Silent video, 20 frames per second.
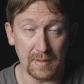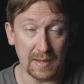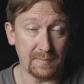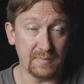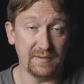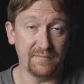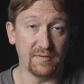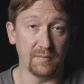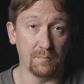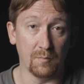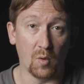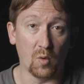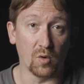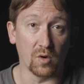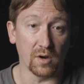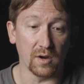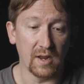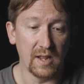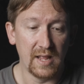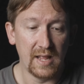maybe even
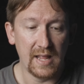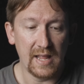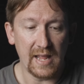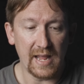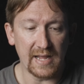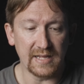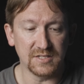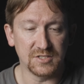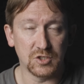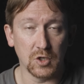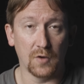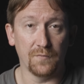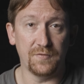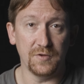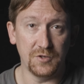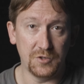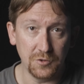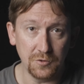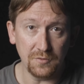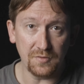more. And so if
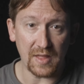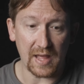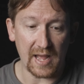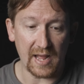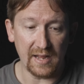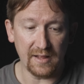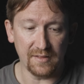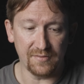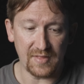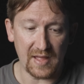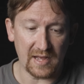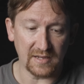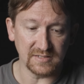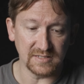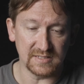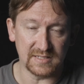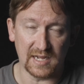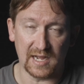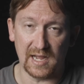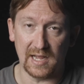you do that,
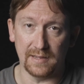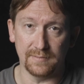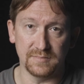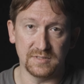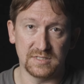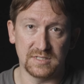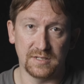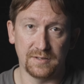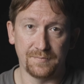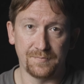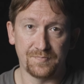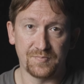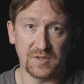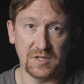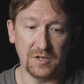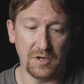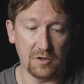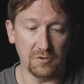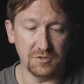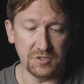1,000 times,
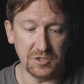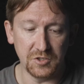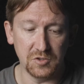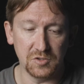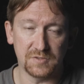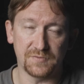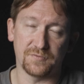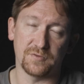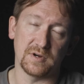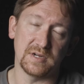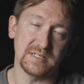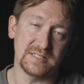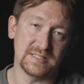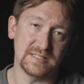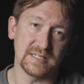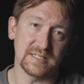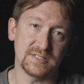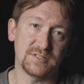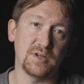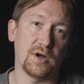use for a
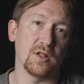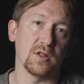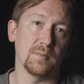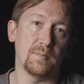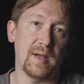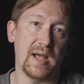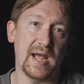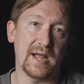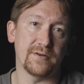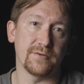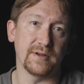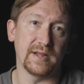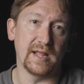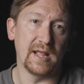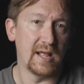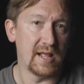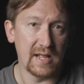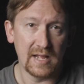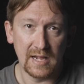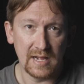$6 battery,
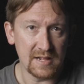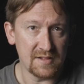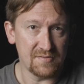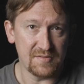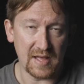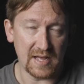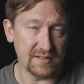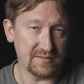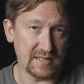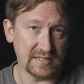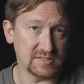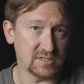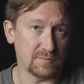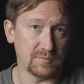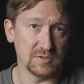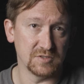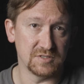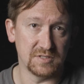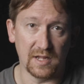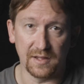that's
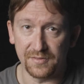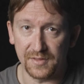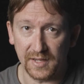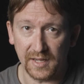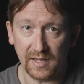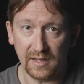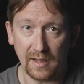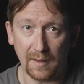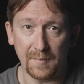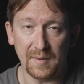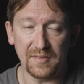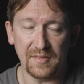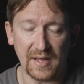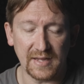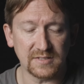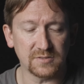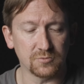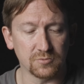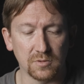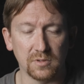almost nothing. I mean,
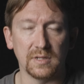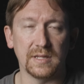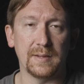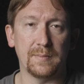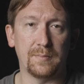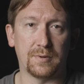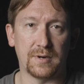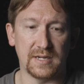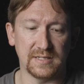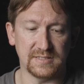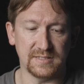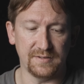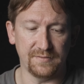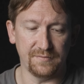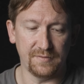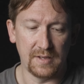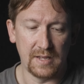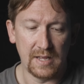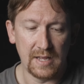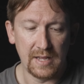that's really impressive.
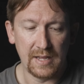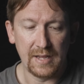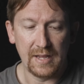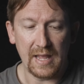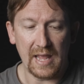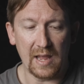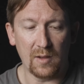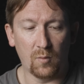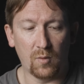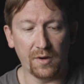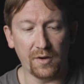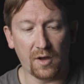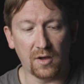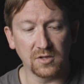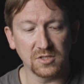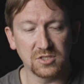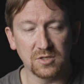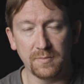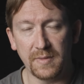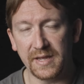And what
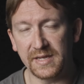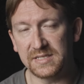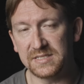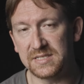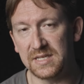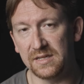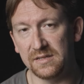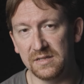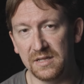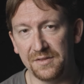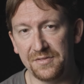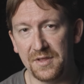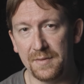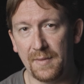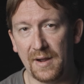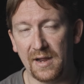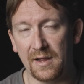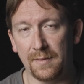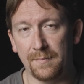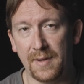also makes
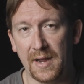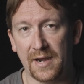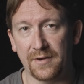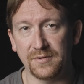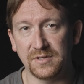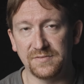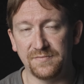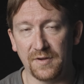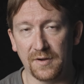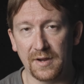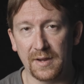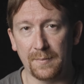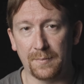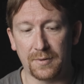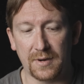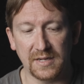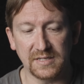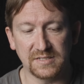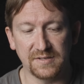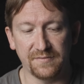lithium ion batteries very
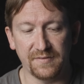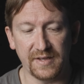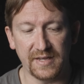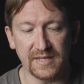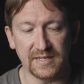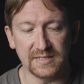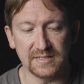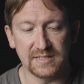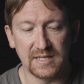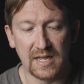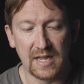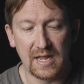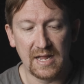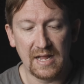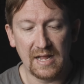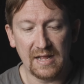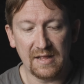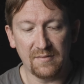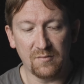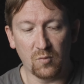impressive is
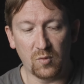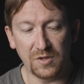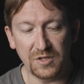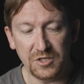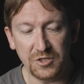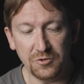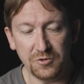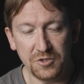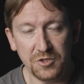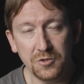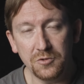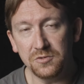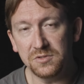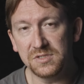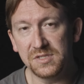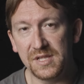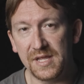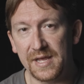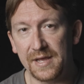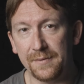when you
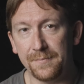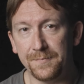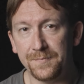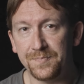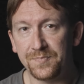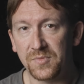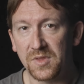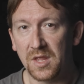use them,